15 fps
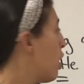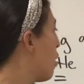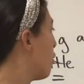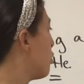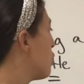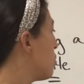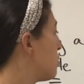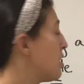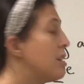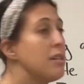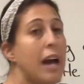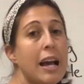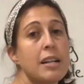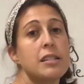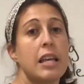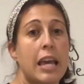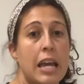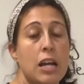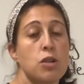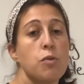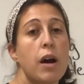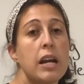they're using nice
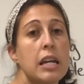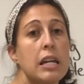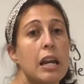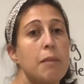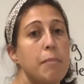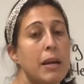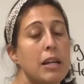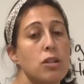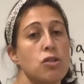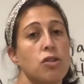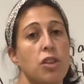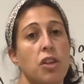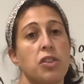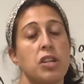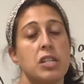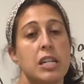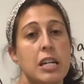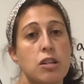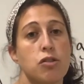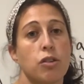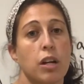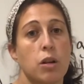handwriting and making sure that the
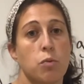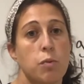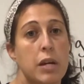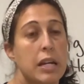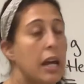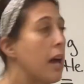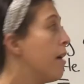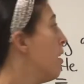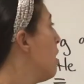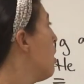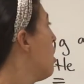teacher can read it.